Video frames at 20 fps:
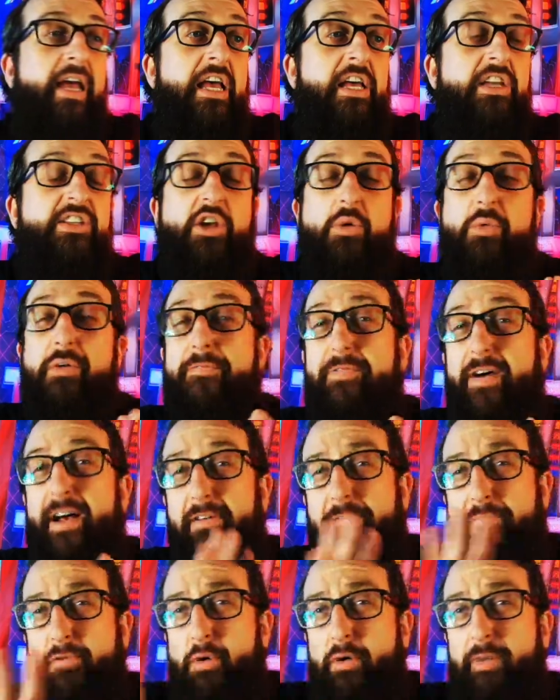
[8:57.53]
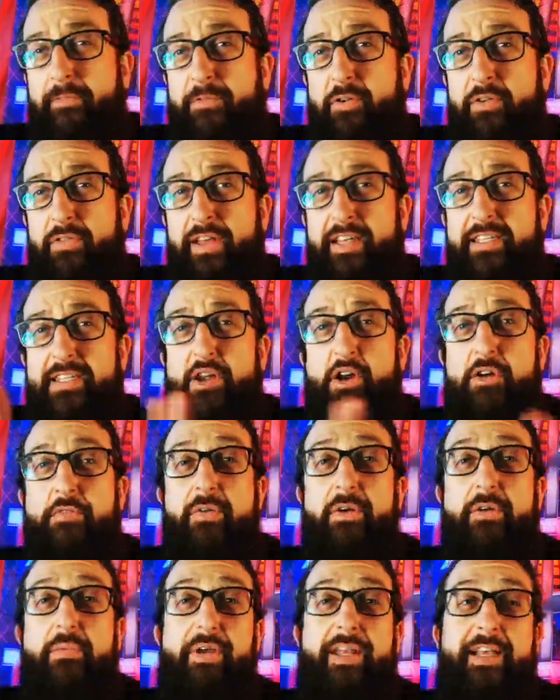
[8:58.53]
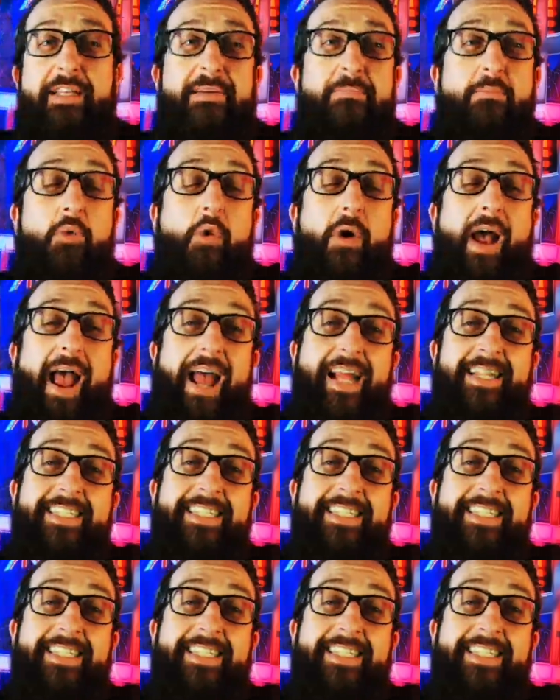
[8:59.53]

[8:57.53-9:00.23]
So we're fast forwarding through this and hopefully we get some more ads